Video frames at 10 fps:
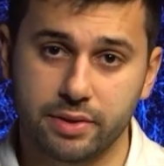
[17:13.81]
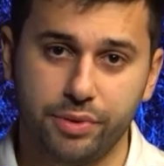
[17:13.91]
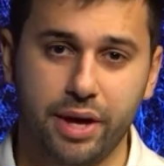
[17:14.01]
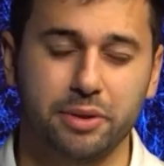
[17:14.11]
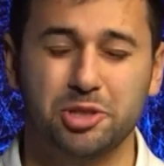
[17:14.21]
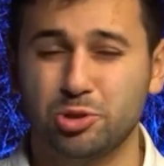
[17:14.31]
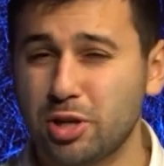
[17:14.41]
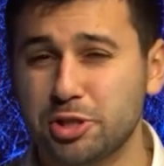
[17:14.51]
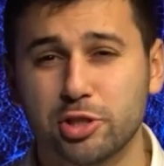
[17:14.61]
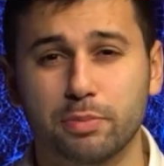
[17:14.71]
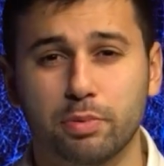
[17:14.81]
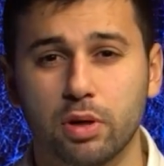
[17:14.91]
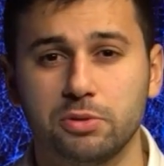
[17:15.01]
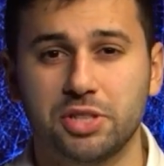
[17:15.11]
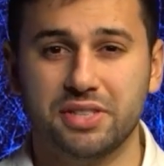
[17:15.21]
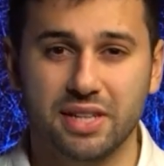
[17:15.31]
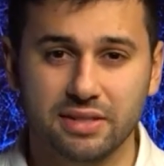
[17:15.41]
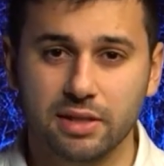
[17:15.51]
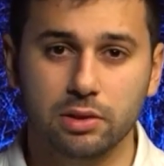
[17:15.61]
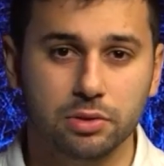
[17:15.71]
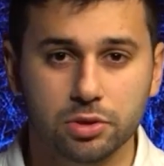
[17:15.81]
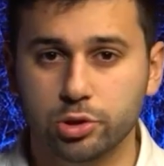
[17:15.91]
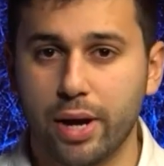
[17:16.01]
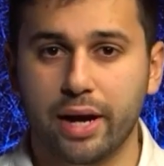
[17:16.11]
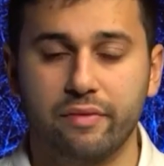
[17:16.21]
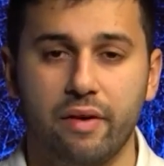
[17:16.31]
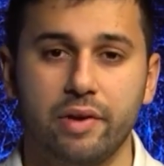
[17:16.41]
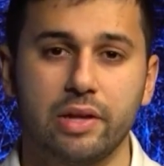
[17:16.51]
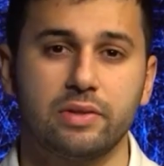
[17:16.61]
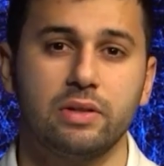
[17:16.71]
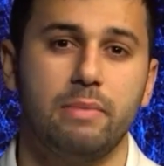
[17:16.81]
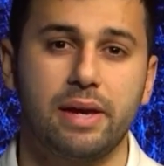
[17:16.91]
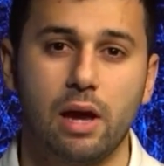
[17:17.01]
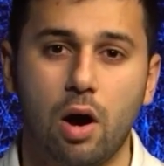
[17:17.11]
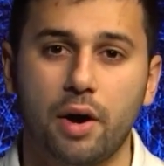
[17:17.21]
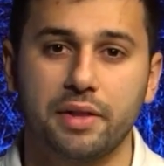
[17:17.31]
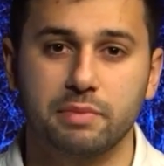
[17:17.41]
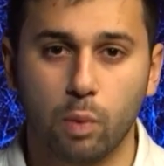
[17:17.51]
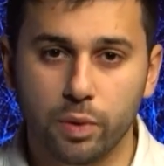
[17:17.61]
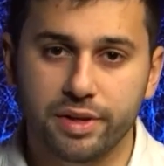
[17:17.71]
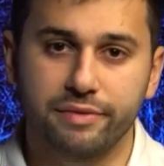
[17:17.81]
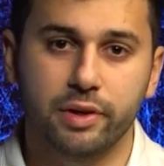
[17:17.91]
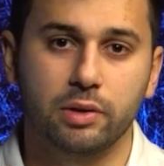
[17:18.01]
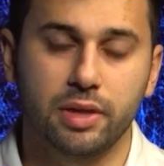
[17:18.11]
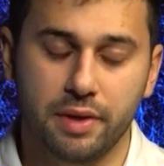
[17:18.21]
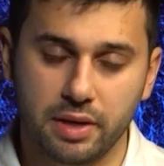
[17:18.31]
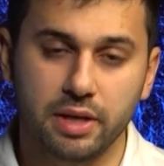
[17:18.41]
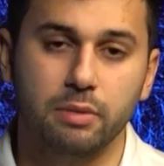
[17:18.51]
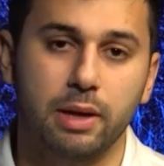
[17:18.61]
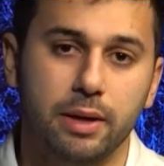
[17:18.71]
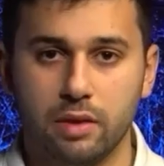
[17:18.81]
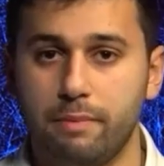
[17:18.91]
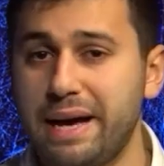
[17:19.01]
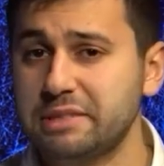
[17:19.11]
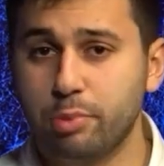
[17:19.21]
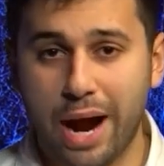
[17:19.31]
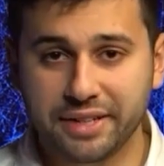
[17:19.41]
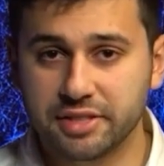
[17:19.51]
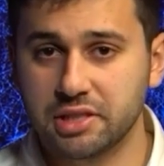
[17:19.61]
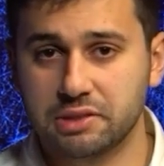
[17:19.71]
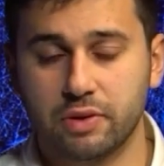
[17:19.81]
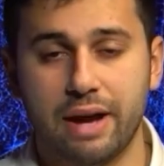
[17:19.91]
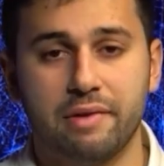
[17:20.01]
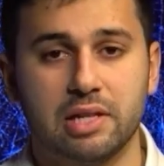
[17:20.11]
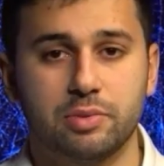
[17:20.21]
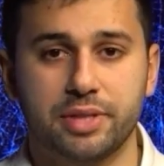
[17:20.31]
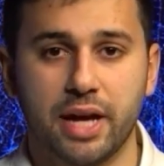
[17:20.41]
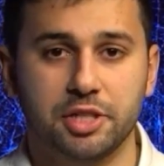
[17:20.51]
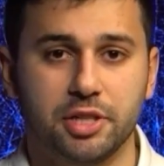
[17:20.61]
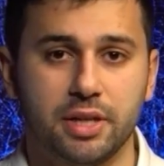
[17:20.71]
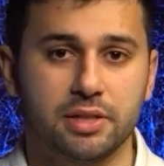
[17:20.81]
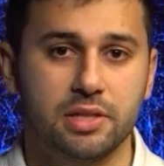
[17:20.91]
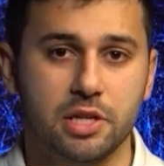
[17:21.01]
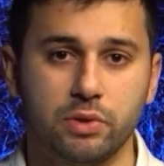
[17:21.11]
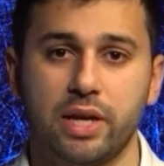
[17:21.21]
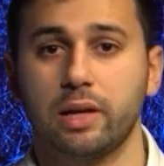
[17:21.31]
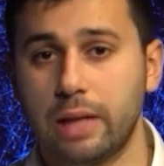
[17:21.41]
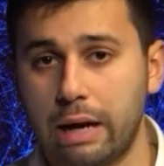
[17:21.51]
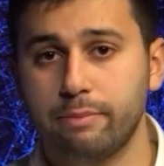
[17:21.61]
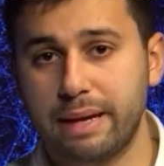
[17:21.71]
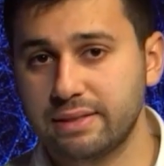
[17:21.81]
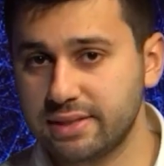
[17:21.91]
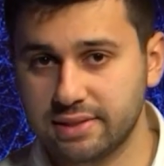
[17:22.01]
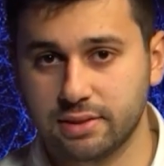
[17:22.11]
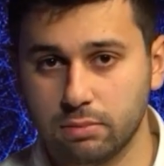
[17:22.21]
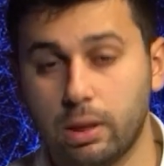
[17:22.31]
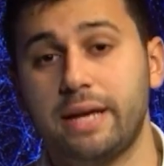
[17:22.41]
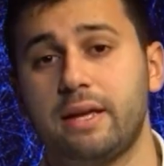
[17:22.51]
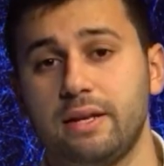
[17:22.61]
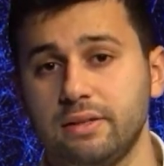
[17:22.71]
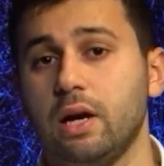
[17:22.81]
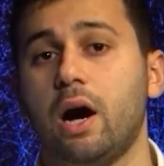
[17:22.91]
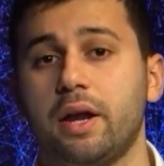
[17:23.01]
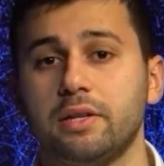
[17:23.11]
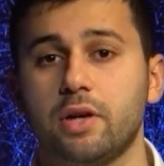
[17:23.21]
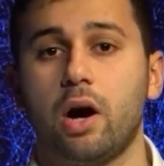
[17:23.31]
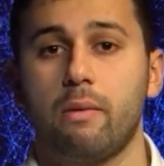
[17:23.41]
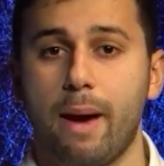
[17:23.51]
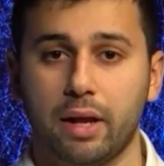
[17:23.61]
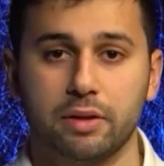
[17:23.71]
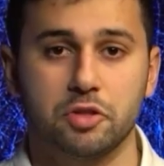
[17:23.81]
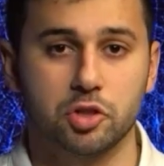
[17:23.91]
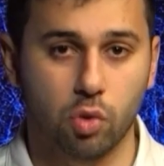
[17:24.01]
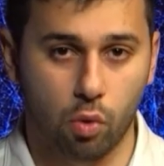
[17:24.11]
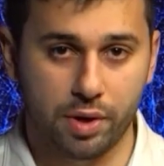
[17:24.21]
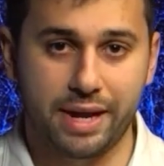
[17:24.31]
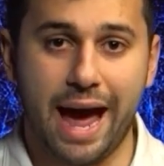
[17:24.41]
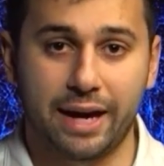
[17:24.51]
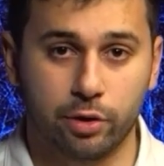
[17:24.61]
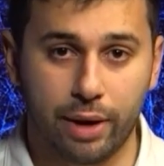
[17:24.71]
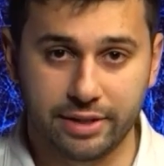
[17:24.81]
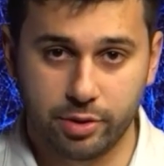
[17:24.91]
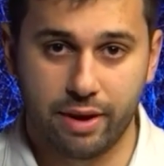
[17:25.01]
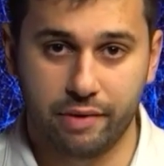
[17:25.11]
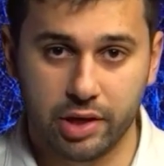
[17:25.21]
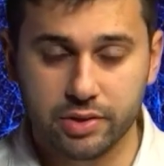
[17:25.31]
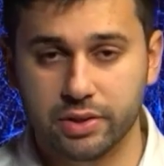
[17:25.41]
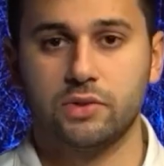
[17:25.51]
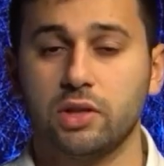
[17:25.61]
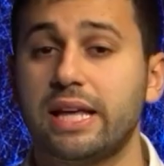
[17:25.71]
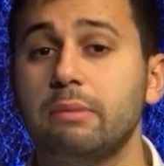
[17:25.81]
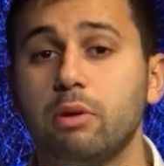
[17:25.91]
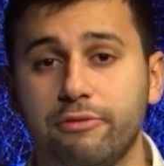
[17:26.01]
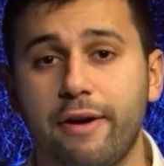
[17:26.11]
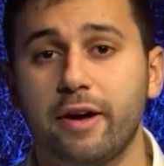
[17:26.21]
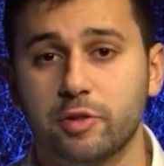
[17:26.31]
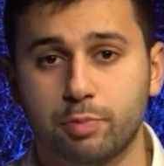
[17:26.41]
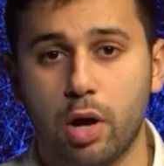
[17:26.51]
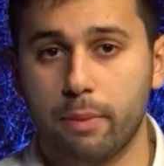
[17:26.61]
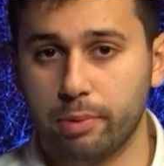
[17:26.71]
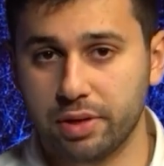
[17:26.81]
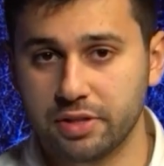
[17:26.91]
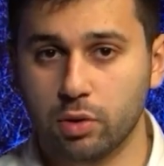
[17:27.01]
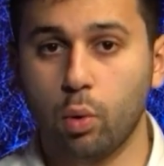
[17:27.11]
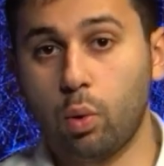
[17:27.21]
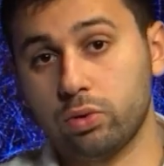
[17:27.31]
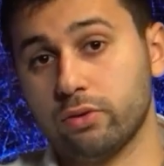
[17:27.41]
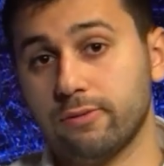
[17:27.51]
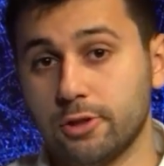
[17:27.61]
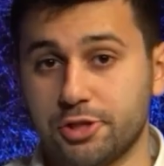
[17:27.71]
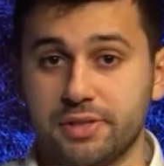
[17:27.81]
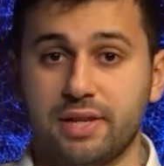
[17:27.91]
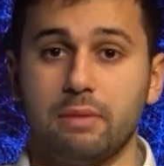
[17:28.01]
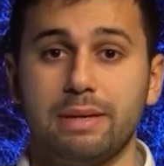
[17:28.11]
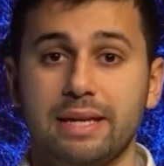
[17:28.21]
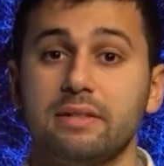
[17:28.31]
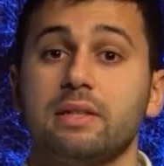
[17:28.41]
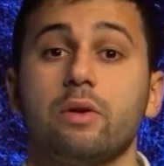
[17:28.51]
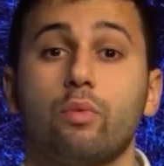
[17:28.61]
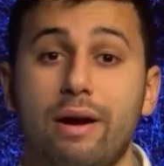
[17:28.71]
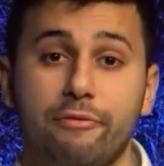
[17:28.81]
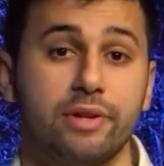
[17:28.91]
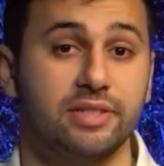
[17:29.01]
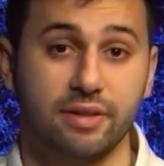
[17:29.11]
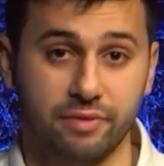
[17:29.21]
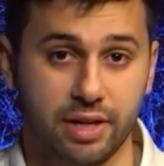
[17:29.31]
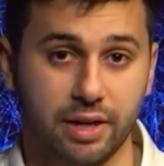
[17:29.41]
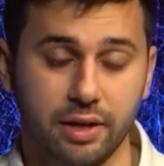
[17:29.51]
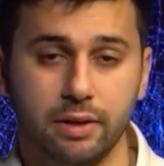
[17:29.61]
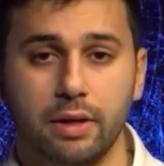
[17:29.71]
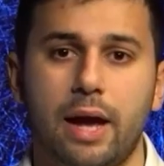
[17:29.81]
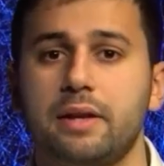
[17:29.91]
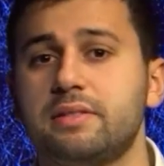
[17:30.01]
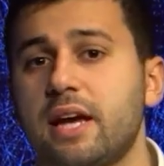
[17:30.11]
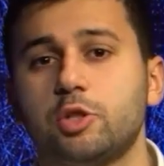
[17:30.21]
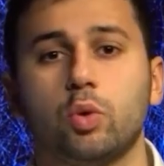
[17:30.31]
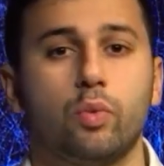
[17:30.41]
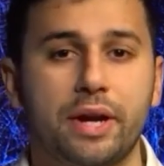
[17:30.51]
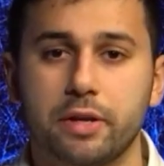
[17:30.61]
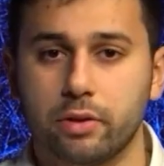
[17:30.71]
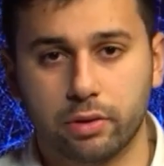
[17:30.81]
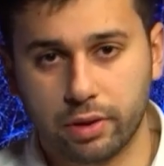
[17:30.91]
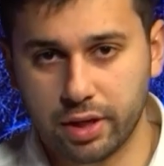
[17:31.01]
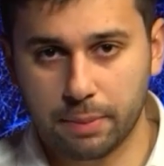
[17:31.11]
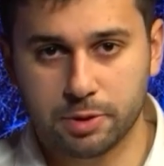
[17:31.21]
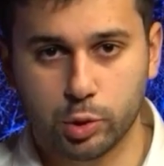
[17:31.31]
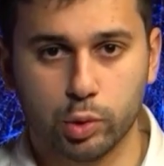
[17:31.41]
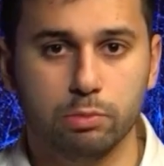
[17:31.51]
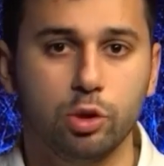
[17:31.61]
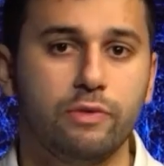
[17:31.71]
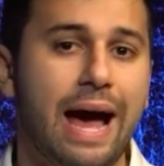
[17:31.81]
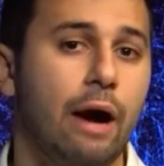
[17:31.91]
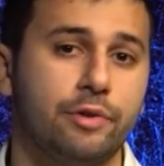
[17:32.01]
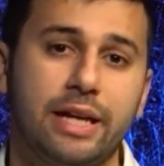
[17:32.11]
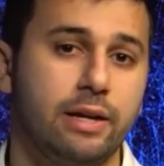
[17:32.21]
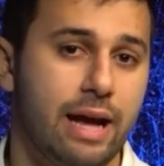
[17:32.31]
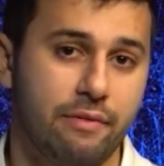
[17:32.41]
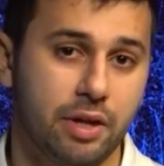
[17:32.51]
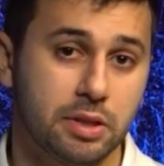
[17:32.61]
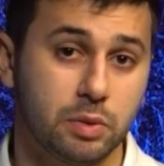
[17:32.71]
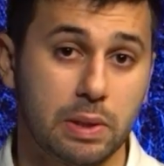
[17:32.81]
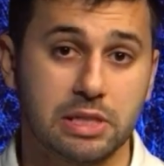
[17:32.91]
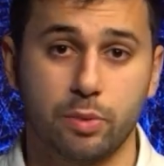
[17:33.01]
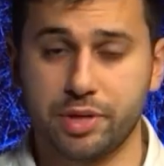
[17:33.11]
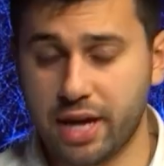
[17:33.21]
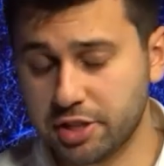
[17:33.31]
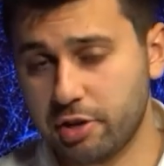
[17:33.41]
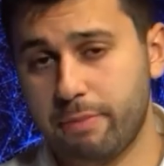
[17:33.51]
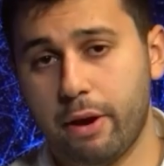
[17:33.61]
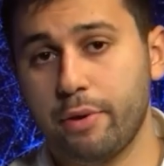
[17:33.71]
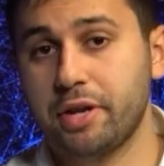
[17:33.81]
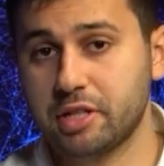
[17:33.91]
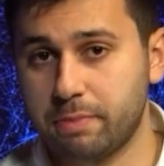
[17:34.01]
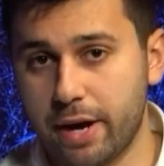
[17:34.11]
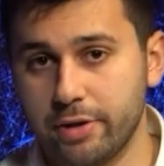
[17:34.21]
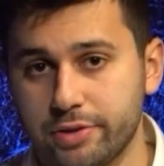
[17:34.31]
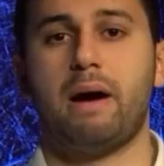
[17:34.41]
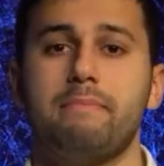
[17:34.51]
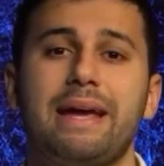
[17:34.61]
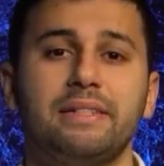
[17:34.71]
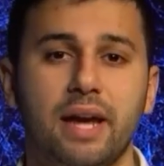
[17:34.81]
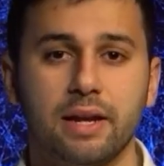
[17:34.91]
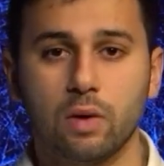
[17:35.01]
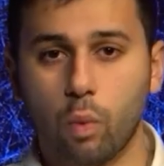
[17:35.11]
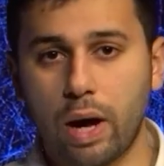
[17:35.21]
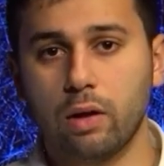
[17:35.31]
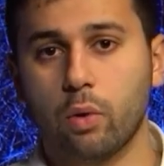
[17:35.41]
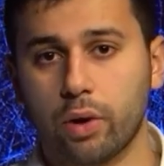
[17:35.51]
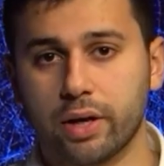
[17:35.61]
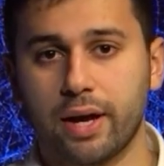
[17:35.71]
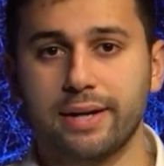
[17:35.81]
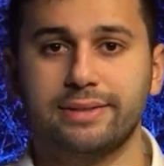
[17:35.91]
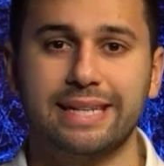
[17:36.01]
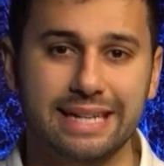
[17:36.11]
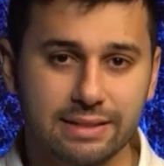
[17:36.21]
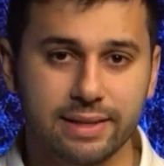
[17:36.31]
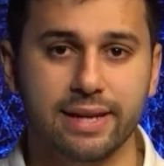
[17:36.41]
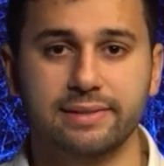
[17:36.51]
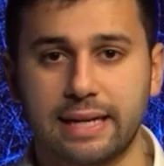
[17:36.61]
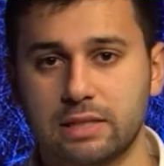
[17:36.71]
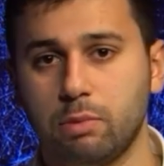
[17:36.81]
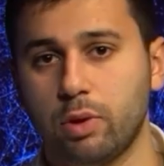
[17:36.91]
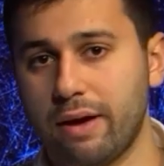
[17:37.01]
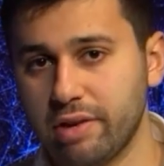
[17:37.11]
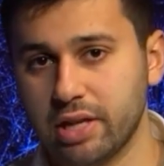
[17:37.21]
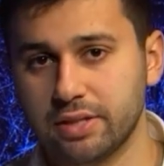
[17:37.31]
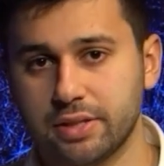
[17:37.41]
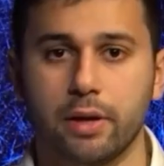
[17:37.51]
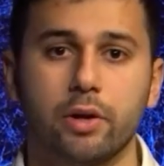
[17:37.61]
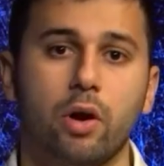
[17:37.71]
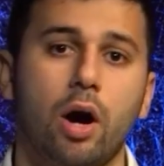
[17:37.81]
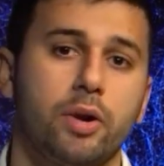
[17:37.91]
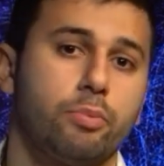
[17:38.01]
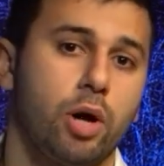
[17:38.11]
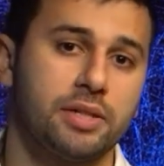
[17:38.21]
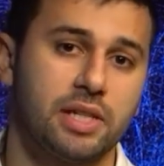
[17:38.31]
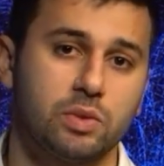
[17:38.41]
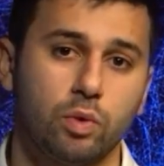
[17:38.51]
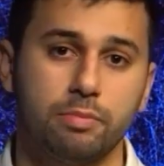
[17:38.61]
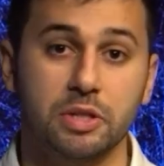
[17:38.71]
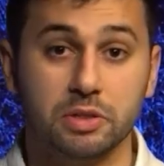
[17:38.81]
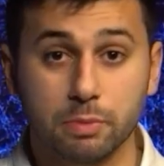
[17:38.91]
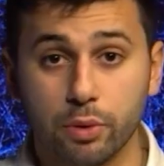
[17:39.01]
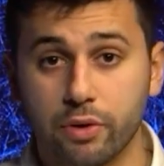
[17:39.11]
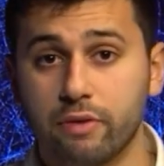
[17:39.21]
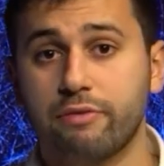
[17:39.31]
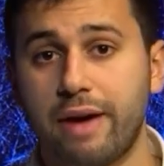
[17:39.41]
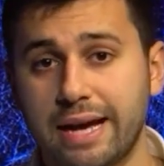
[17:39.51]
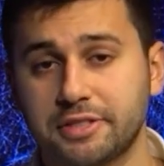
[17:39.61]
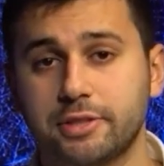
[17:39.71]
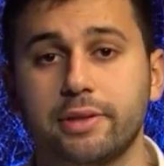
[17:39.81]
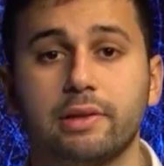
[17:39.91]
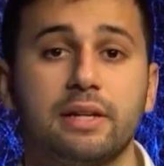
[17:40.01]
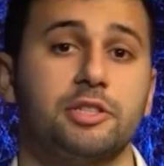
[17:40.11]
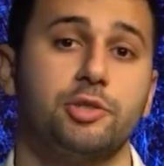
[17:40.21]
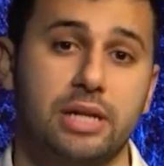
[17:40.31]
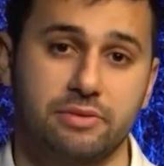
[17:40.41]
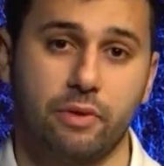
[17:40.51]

Without a structured approach, it's easy to lose track of evidence, making audits more difficult than they need to be. The best practices for evidence retention is to use a cloud-based system like Easy Audit to automatically store and categorize your evidence, to label files properly so older versions can be easily referenced if needed, and to schedule regular cleanups to remove outdated evidence once the retention period expires. By maintaining well-organized, easily accessible evidence, your audit process will be smoother, faster, and less stressful.